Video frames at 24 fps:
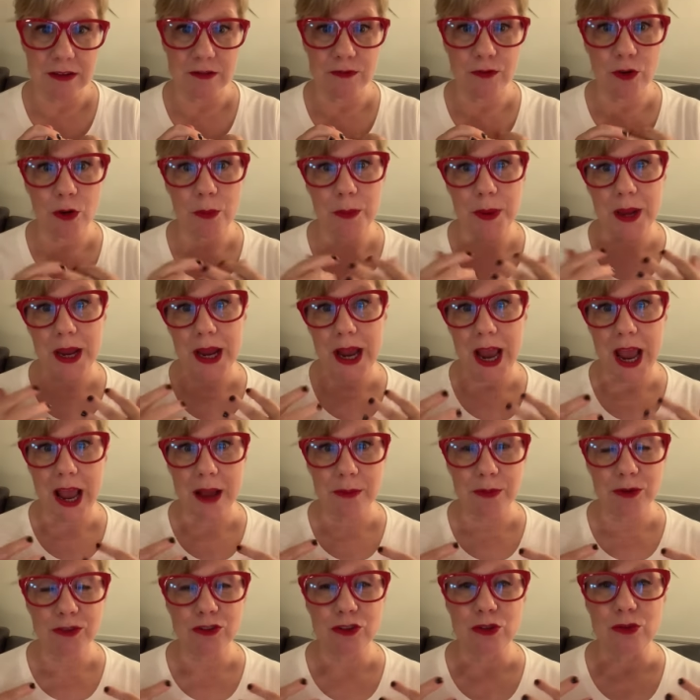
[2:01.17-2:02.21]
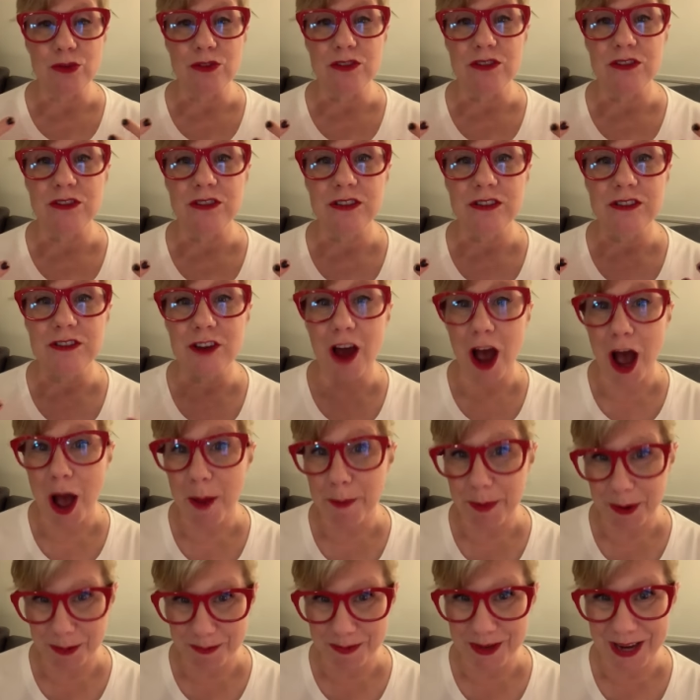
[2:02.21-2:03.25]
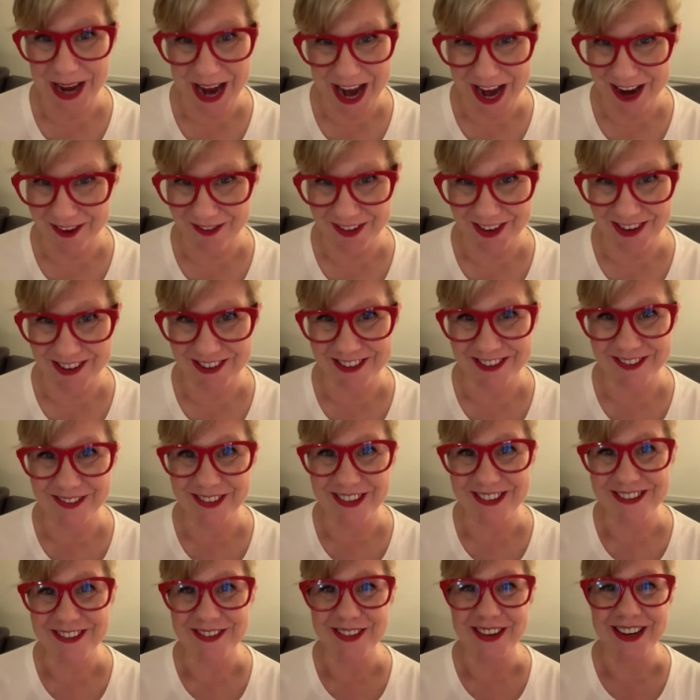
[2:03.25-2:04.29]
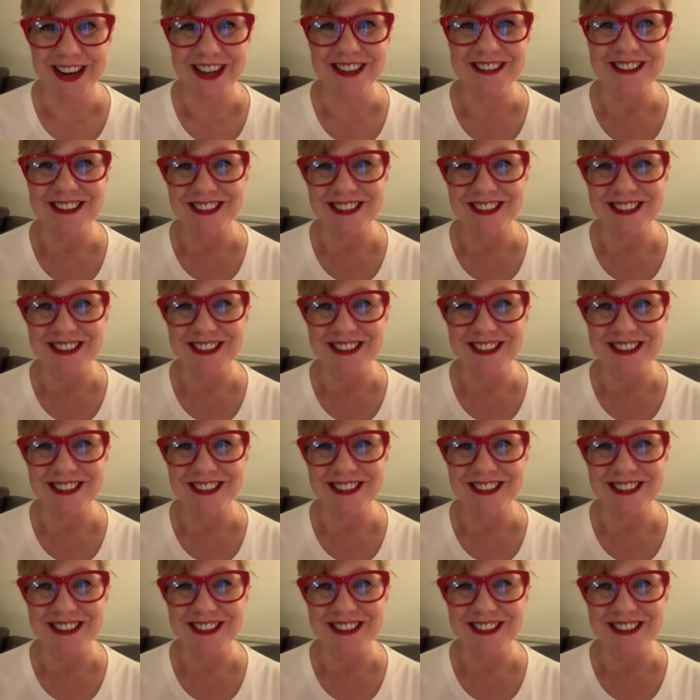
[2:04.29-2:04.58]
and for being able to stop behaviors once one has